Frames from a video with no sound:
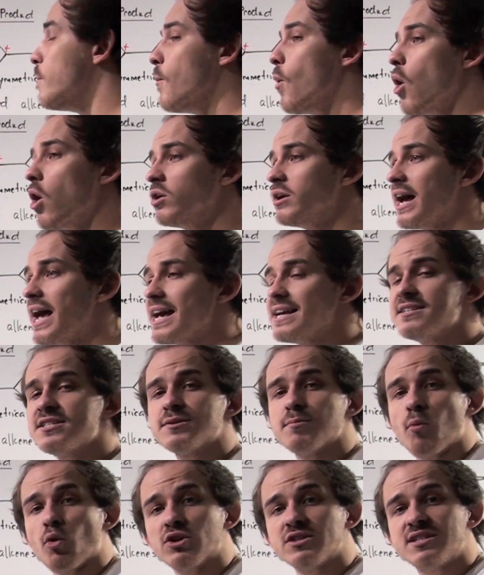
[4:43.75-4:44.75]
more
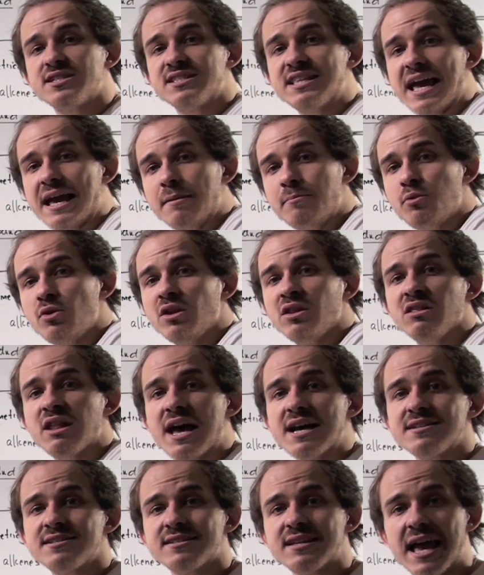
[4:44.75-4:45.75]
s, more stable,
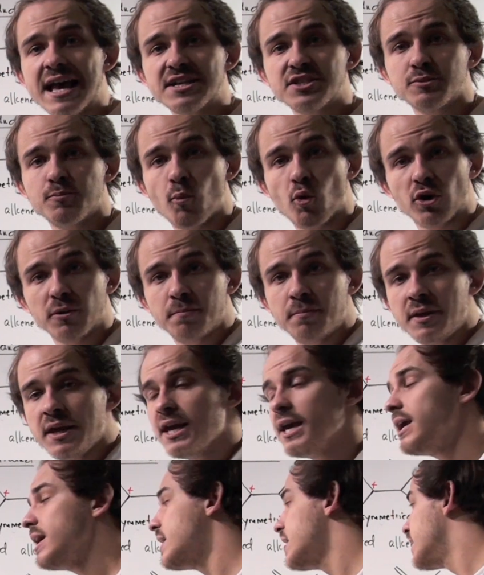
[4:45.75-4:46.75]
less s, more
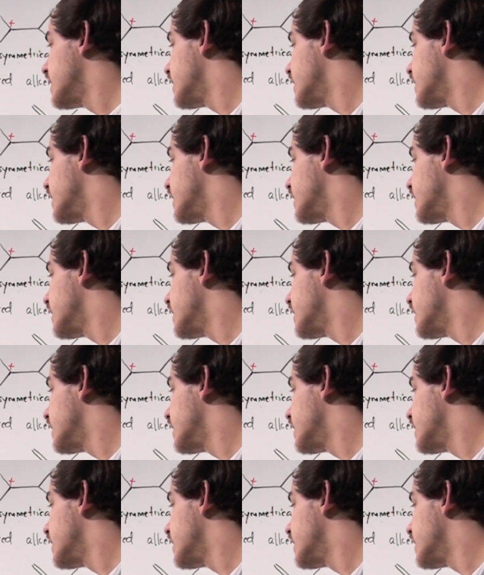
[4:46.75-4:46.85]
p,